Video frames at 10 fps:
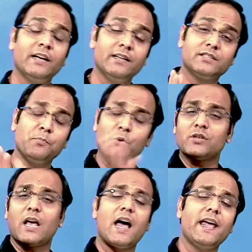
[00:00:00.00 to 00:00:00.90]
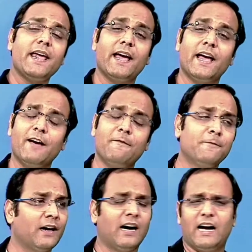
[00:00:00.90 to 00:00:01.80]
Suppose I
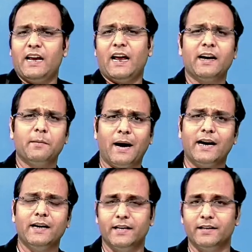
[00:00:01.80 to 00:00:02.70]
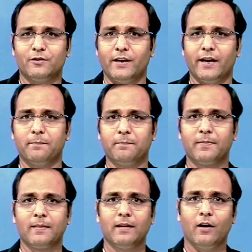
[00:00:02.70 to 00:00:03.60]
had a bad day today.
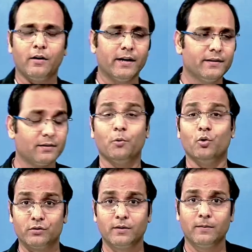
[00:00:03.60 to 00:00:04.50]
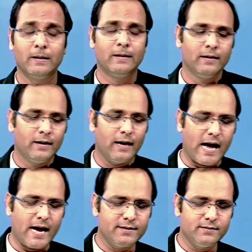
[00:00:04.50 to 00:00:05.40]
Okay, suppose.
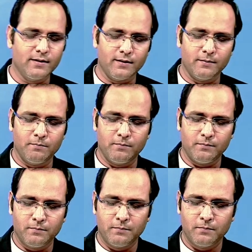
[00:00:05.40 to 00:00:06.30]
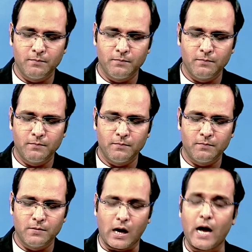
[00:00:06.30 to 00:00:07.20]
And
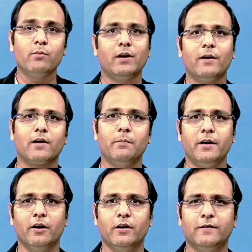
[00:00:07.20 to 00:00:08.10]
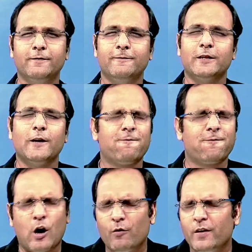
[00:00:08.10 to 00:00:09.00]
I would have come here with a
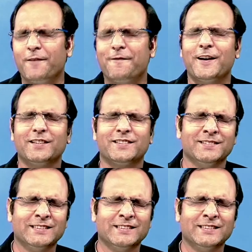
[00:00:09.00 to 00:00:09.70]
frowning face.